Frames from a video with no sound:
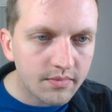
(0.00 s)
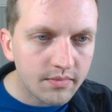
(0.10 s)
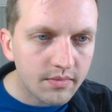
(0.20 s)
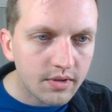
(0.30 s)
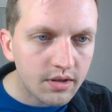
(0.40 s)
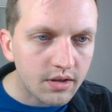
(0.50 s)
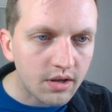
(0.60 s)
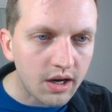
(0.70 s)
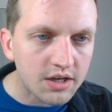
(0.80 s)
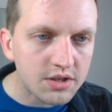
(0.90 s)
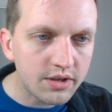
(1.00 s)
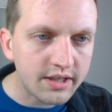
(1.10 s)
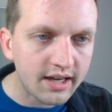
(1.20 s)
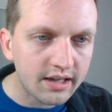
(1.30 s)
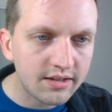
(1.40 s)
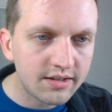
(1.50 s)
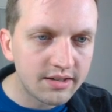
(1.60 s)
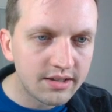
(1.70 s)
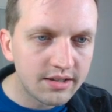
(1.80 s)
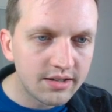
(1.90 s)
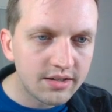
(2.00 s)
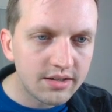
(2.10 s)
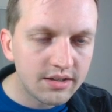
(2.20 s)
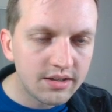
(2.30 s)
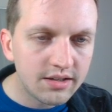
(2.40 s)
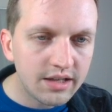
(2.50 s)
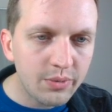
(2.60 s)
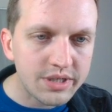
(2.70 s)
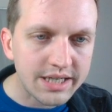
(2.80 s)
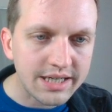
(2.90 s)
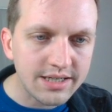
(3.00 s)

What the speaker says: gosh, look at that. That was easy.